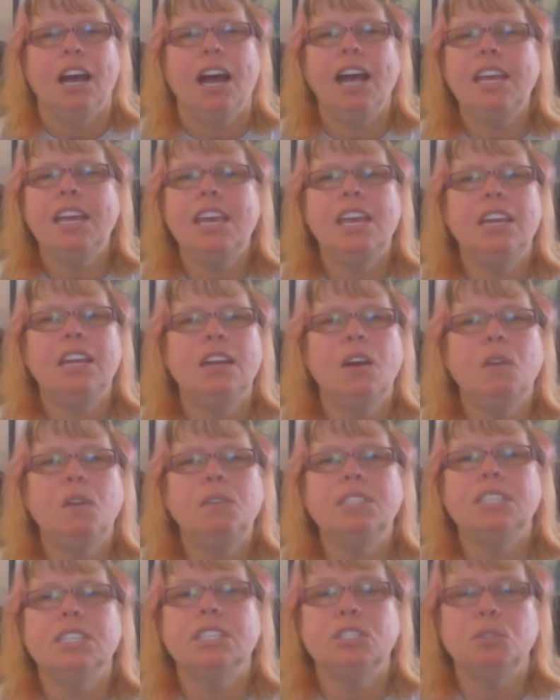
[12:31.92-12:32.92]
I can't
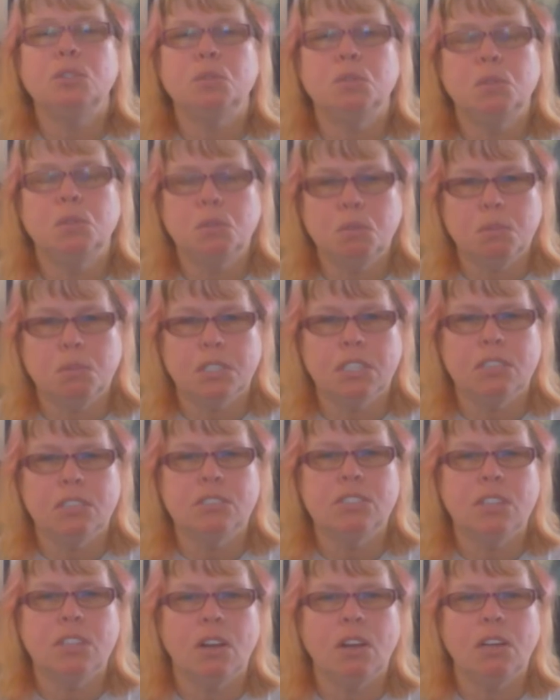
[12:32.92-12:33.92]
always control what
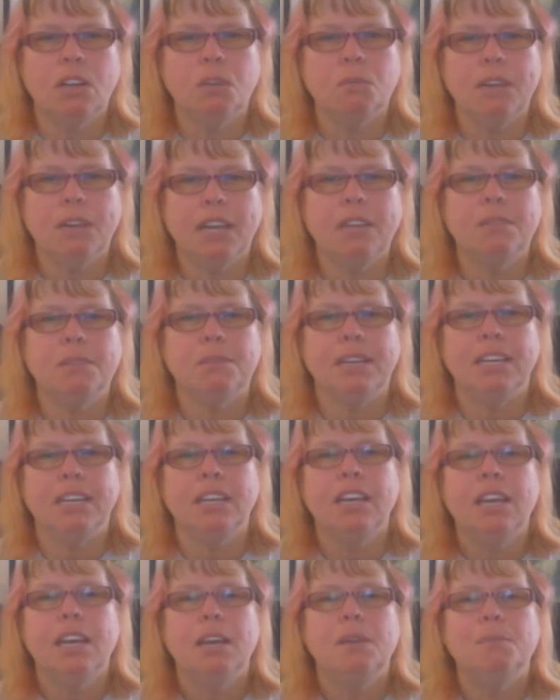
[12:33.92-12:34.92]
goes on around me,
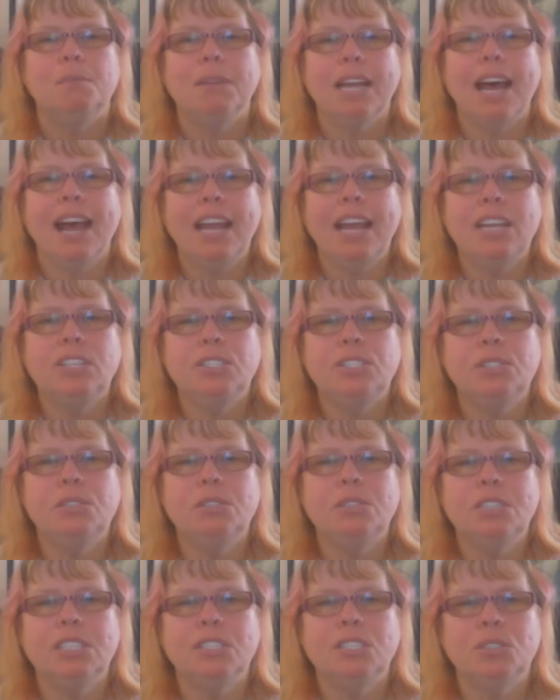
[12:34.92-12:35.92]
but I
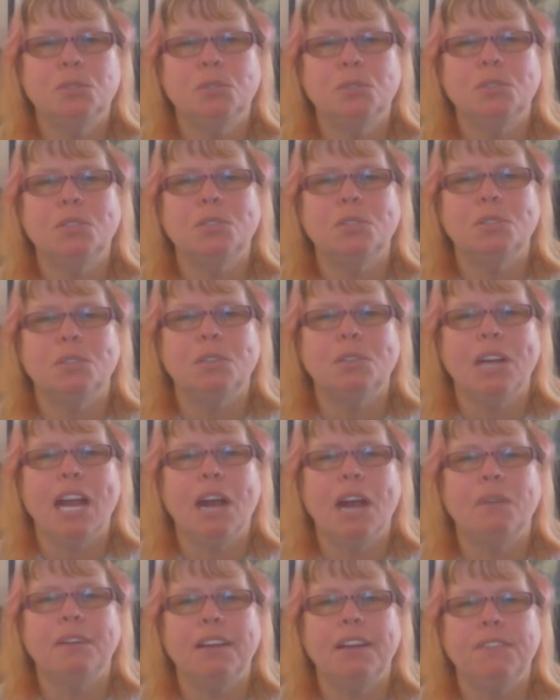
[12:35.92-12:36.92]
do control
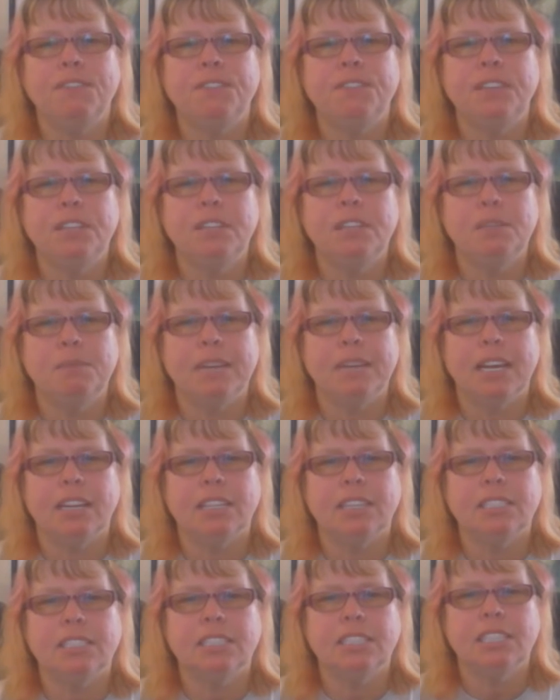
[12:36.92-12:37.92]
how I feel
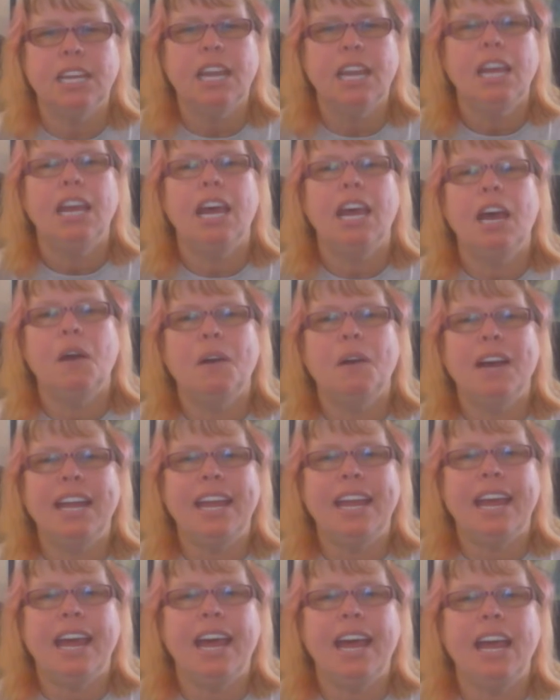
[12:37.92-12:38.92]
about it, how
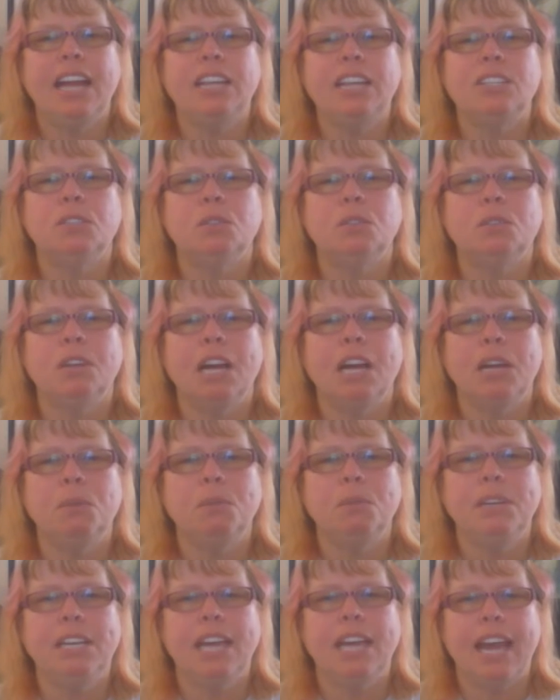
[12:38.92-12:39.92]
I act or I
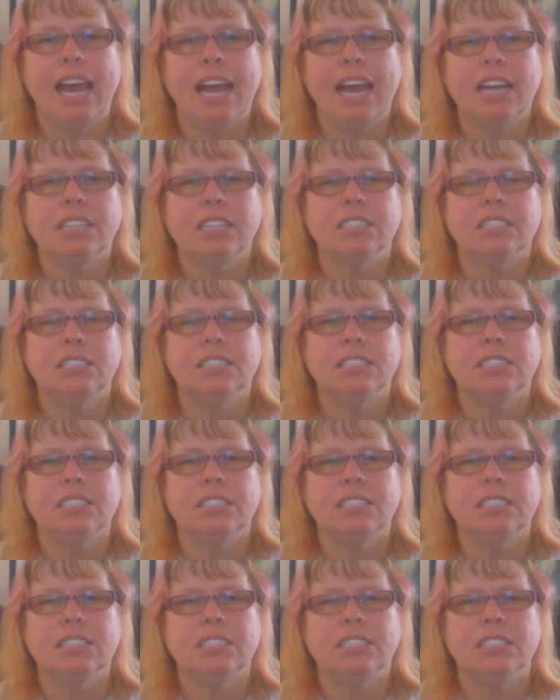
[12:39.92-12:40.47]
react